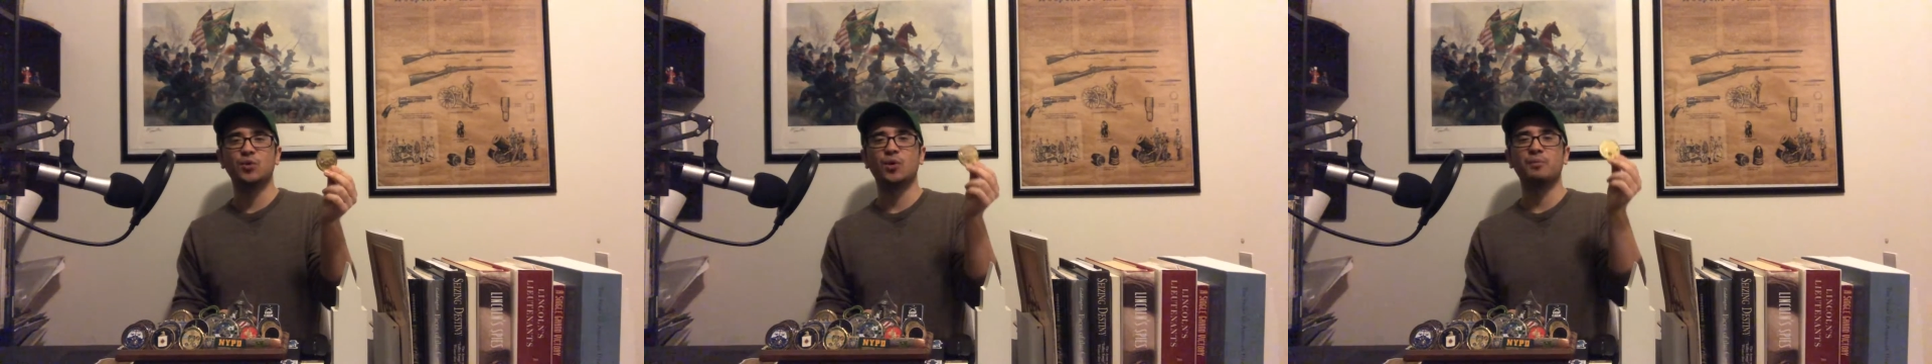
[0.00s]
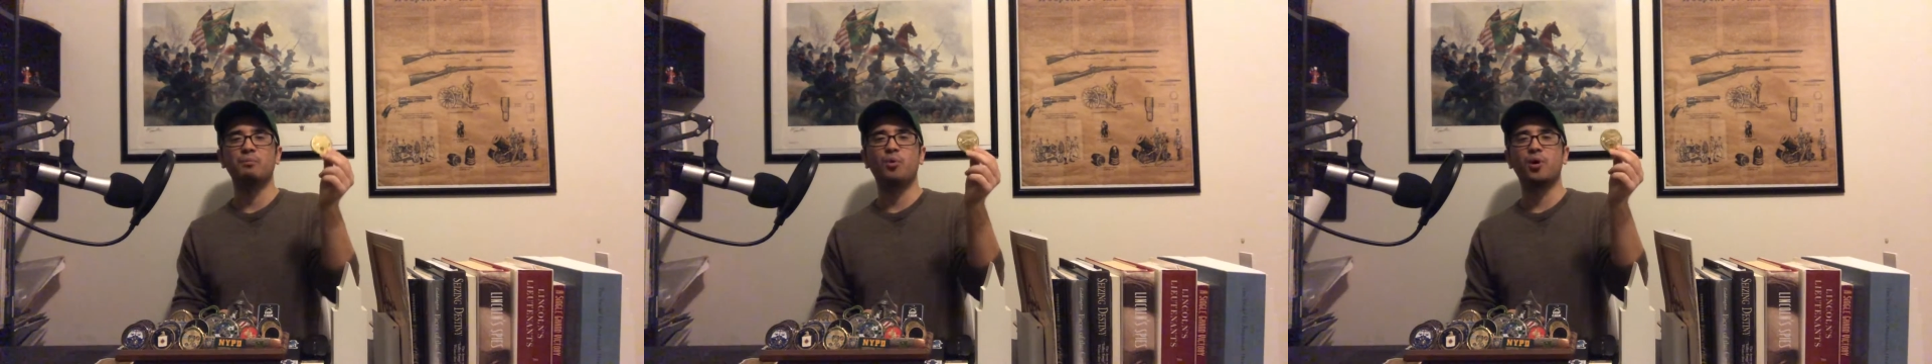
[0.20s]

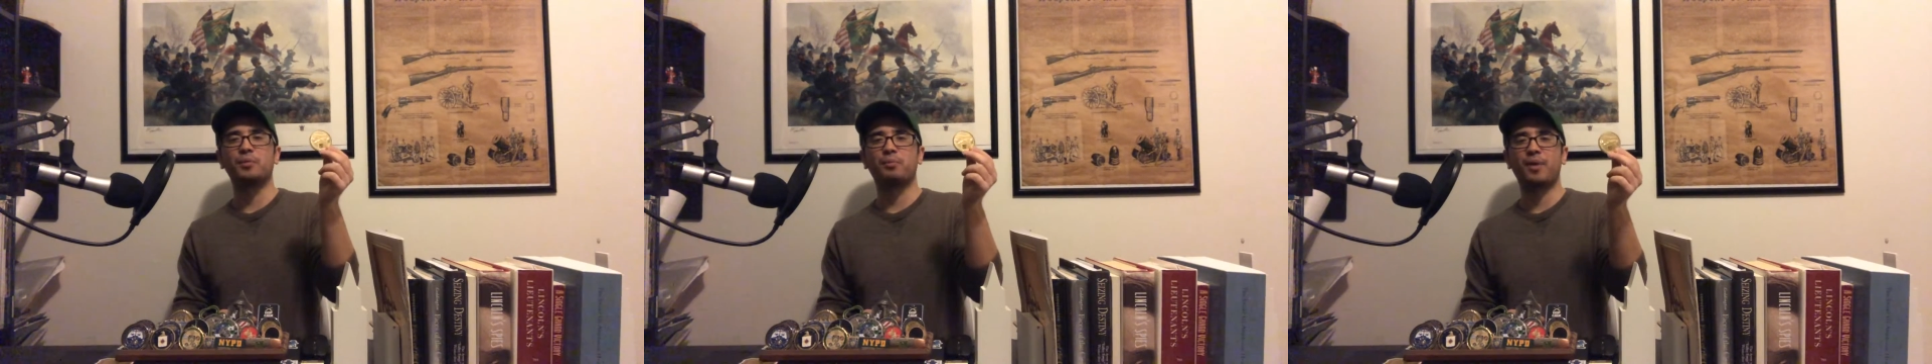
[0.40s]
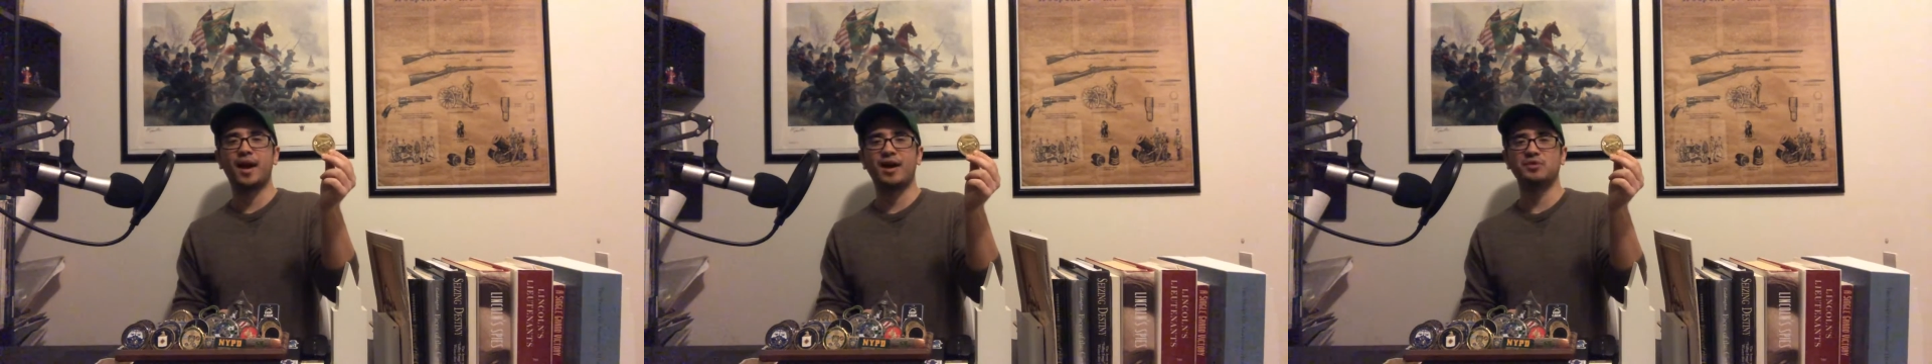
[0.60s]
who are more
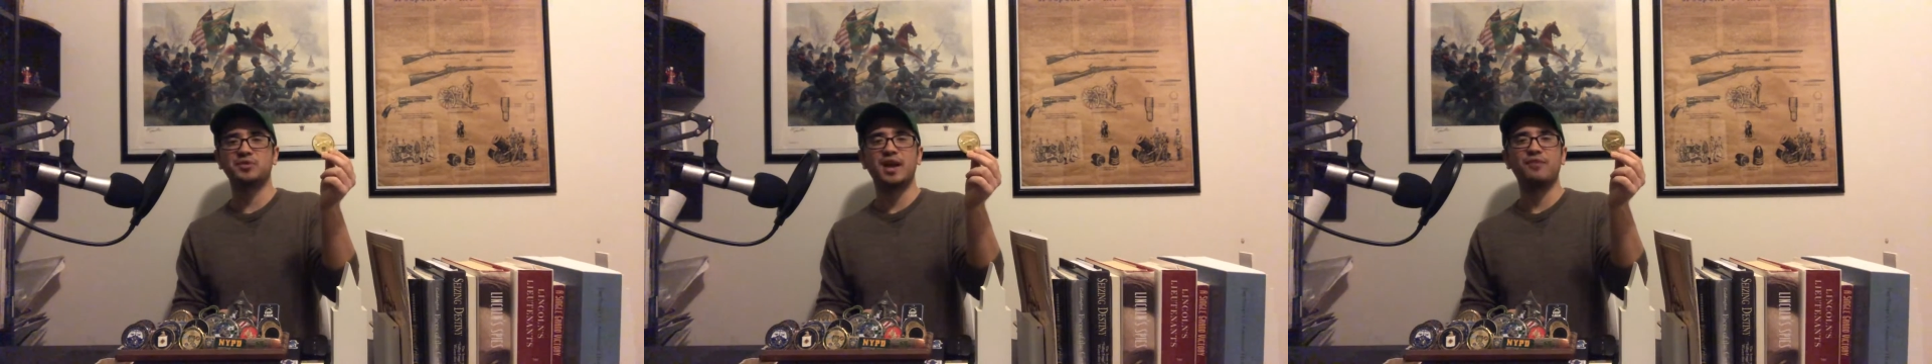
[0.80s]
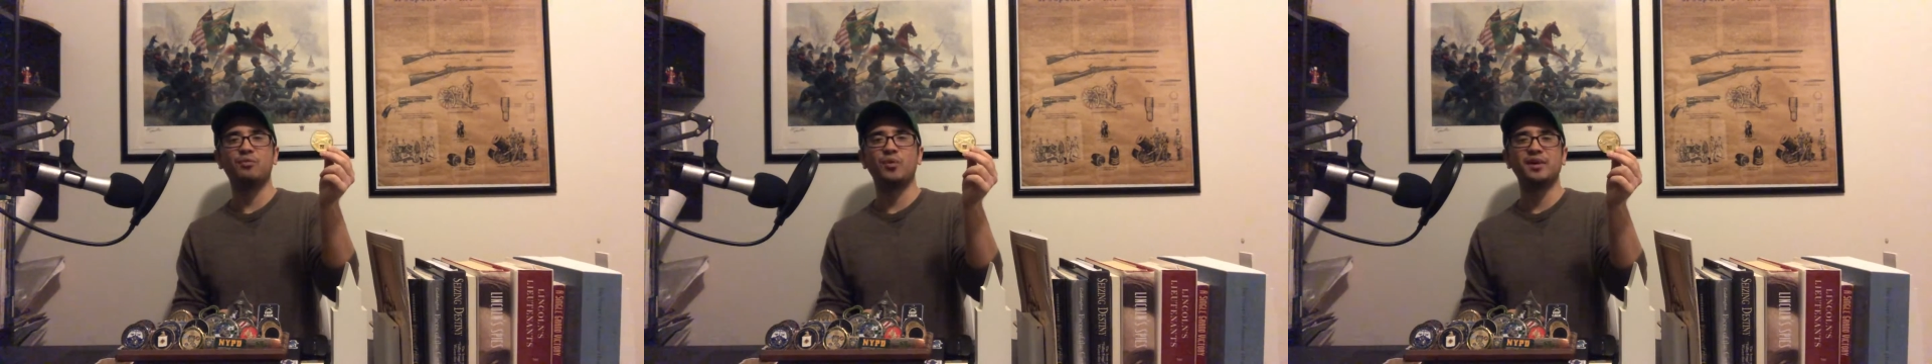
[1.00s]
proud
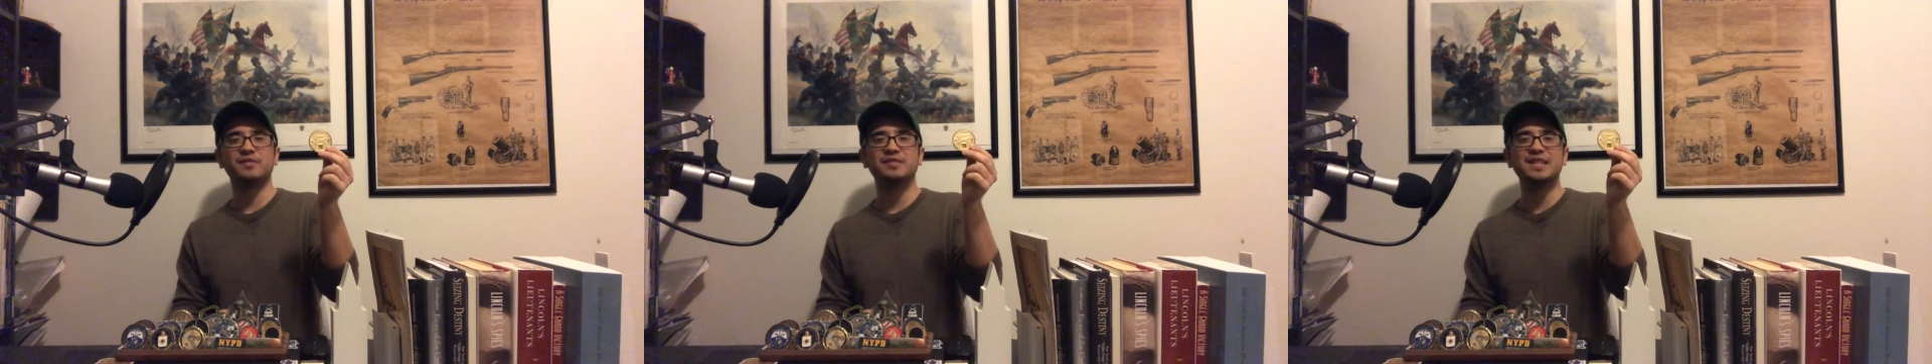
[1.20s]
to have one of